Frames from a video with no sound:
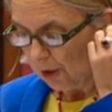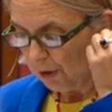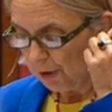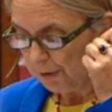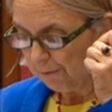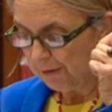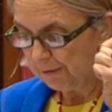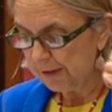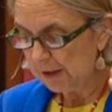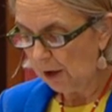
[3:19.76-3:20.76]
earned
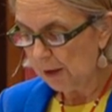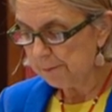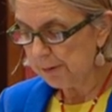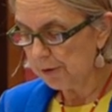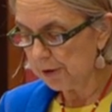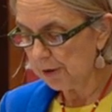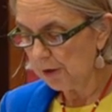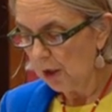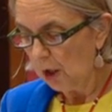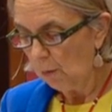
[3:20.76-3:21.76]
$59 billion,
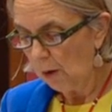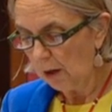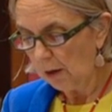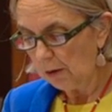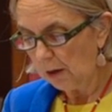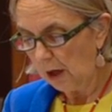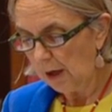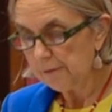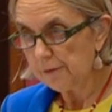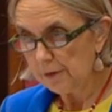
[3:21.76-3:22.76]
while
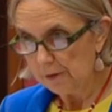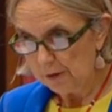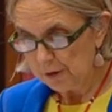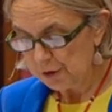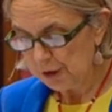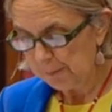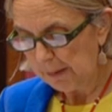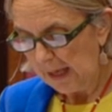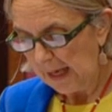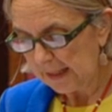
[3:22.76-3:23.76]
live
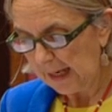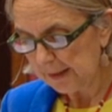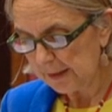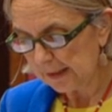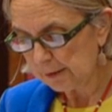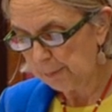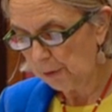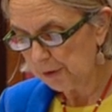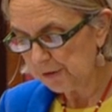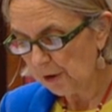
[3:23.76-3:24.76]
sheep and cattle
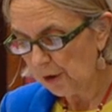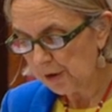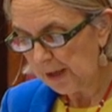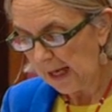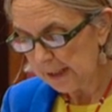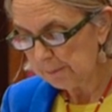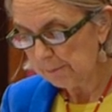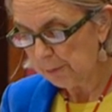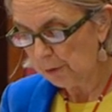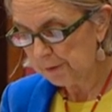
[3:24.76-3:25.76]
exports earned
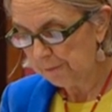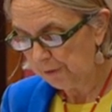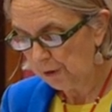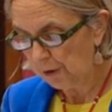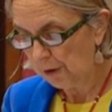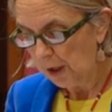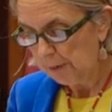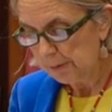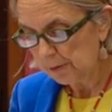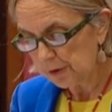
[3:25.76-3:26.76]
$8.4
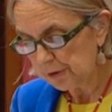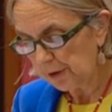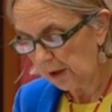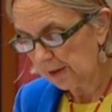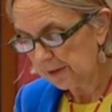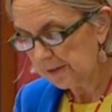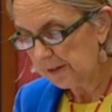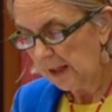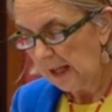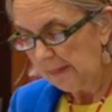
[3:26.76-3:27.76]
billion.
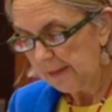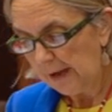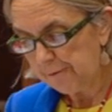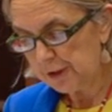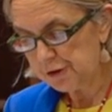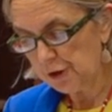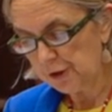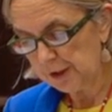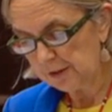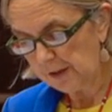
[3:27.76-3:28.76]
The average
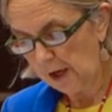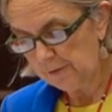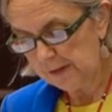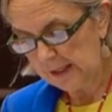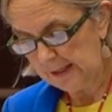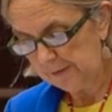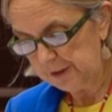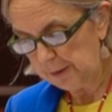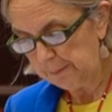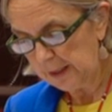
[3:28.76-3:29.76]
earnings over the
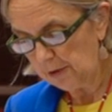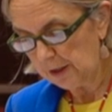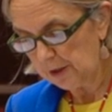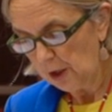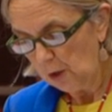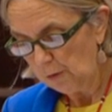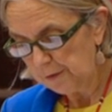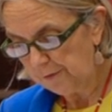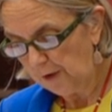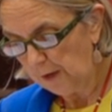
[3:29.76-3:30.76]
11-year period
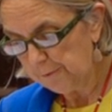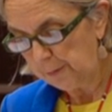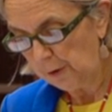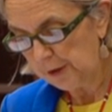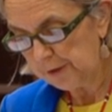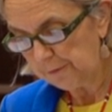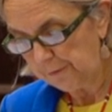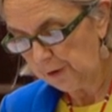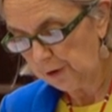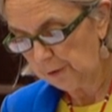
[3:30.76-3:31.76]
was
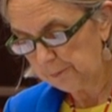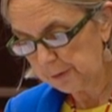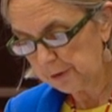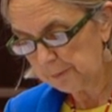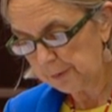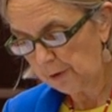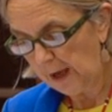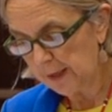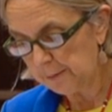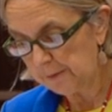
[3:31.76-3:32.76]
$5.4 billion per
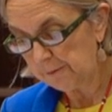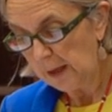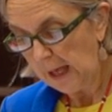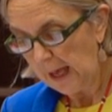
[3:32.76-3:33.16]
annum